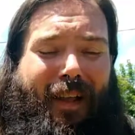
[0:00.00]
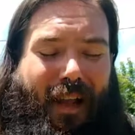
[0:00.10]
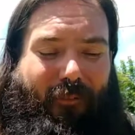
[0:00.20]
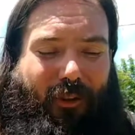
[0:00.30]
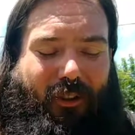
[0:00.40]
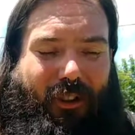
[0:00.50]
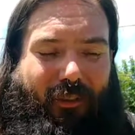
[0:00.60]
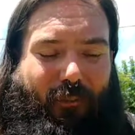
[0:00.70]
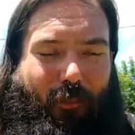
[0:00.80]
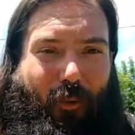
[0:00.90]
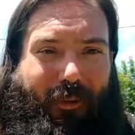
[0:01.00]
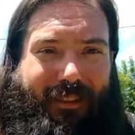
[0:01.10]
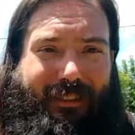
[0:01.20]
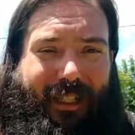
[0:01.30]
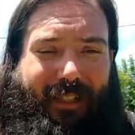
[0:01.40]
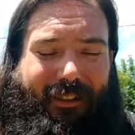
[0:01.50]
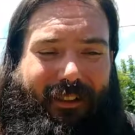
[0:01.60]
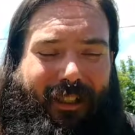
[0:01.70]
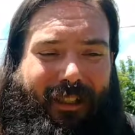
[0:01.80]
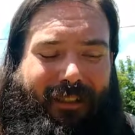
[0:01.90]
If you're looking for more
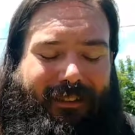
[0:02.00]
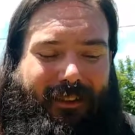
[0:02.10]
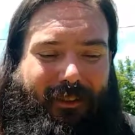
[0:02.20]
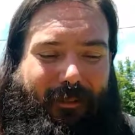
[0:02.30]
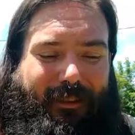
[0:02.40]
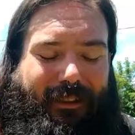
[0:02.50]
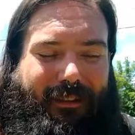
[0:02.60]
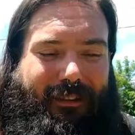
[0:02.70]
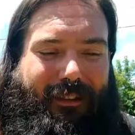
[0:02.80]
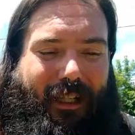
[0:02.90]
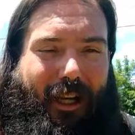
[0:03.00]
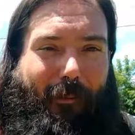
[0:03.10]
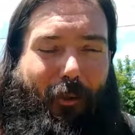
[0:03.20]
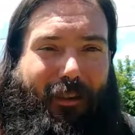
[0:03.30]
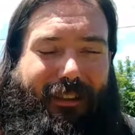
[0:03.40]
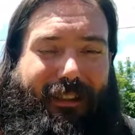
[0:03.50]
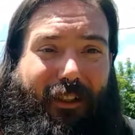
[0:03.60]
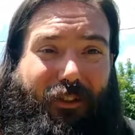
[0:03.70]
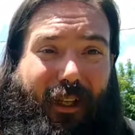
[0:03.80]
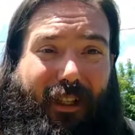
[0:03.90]
detailed descriptions, uh, more
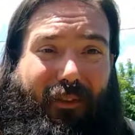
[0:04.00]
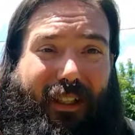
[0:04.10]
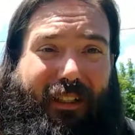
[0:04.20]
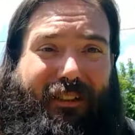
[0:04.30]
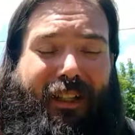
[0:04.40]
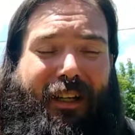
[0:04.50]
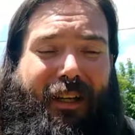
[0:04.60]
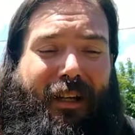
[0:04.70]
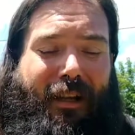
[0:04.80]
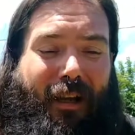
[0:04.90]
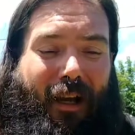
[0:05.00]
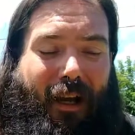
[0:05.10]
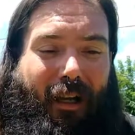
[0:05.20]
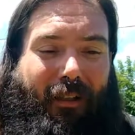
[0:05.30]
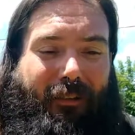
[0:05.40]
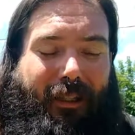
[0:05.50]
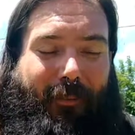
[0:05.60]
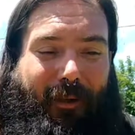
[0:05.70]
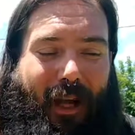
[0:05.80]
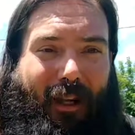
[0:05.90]
detailed training videos, uh,
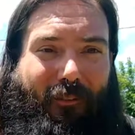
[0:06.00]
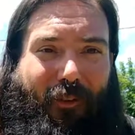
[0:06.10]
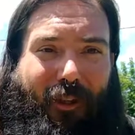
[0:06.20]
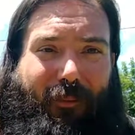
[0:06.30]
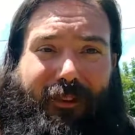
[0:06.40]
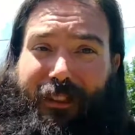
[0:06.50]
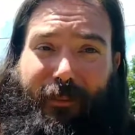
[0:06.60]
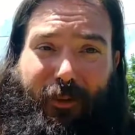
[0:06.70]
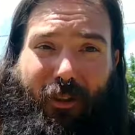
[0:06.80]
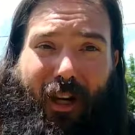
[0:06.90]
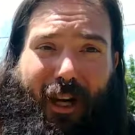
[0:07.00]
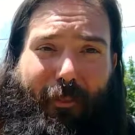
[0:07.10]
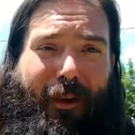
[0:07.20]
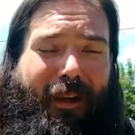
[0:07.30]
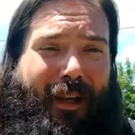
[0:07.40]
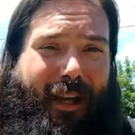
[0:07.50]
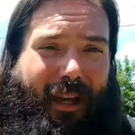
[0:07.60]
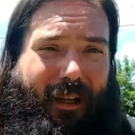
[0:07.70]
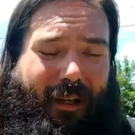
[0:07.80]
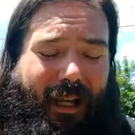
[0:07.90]
keep an eye out for them, click subscribe,
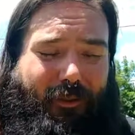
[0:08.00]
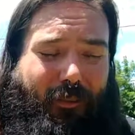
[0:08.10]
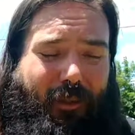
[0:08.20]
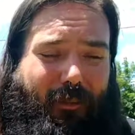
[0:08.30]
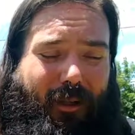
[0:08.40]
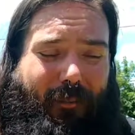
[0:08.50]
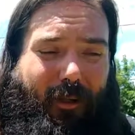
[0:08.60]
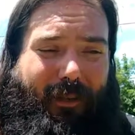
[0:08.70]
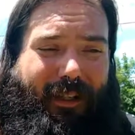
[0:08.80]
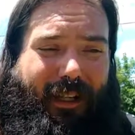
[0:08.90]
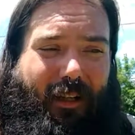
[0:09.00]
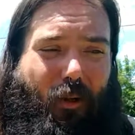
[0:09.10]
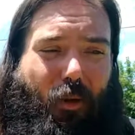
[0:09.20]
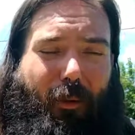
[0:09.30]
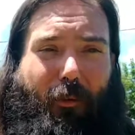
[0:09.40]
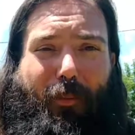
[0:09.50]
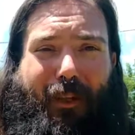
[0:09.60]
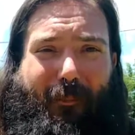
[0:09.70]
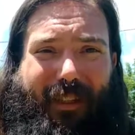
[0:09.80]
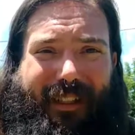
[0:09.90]
and as we put them up, they'll be there, or we will put
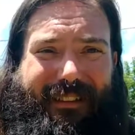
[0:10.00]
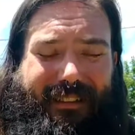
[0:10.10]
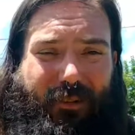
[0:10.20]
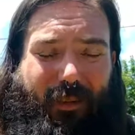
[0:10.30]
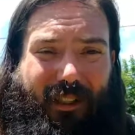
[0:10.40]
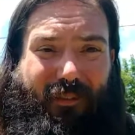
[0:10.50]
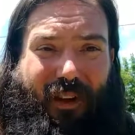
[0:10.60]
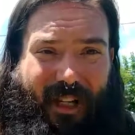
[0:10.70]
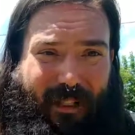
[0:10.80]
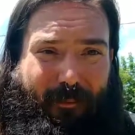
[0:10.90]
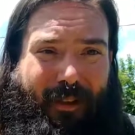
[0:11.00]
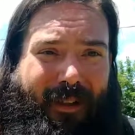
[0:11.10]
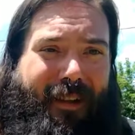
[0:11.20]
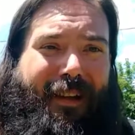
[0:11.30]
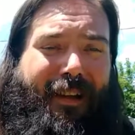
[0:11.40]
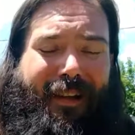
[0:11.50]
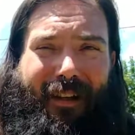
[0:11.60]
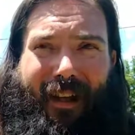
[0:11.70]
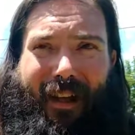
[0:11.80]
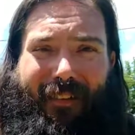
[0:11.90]
up links as to where to find them.
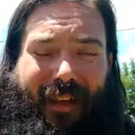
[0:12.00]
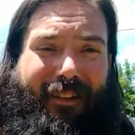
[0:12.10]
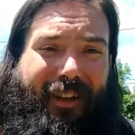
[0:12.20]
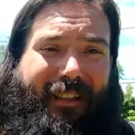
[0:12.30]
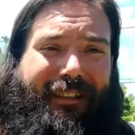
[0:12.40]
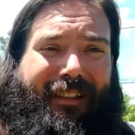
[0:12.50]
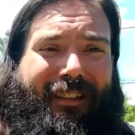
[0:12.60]
Uh, thank you guys.